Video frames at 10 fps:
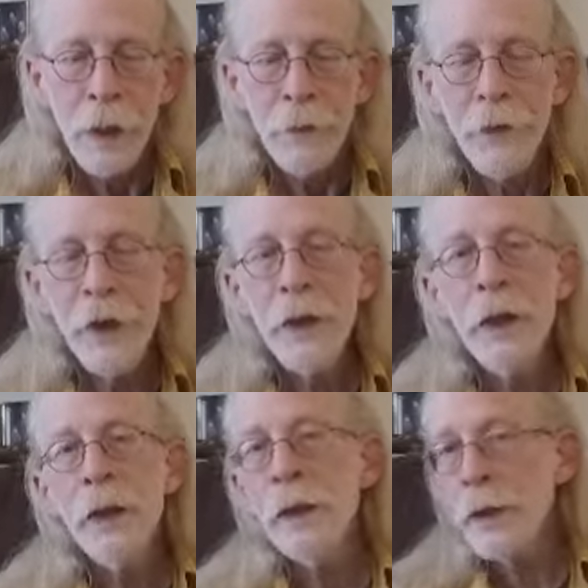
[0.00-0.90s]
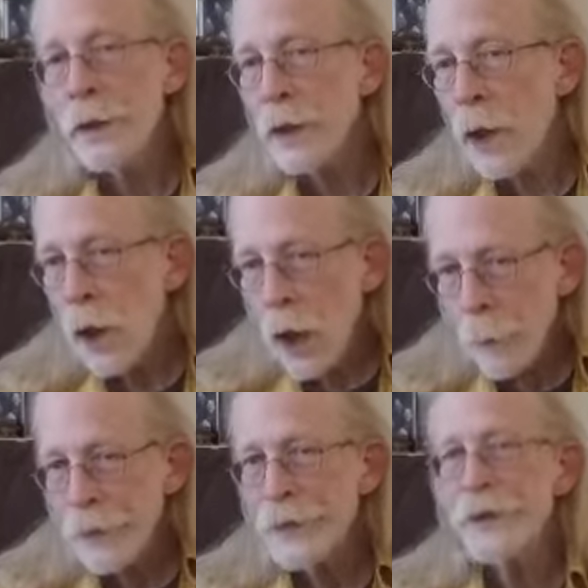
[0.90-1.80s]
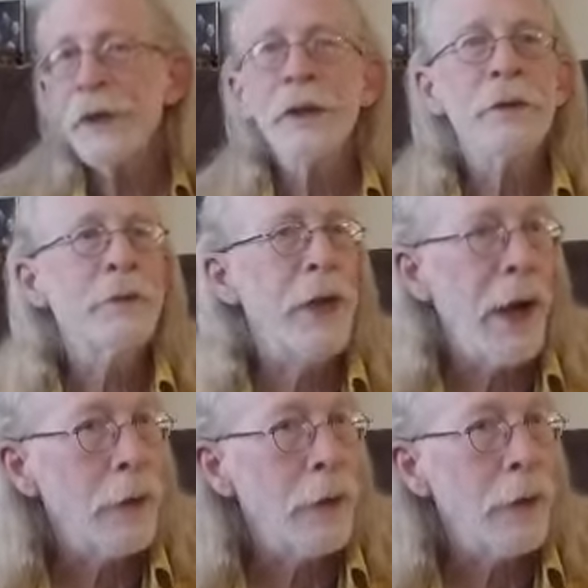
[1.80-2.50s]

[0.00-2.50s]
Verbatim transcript: Then the opposite of that,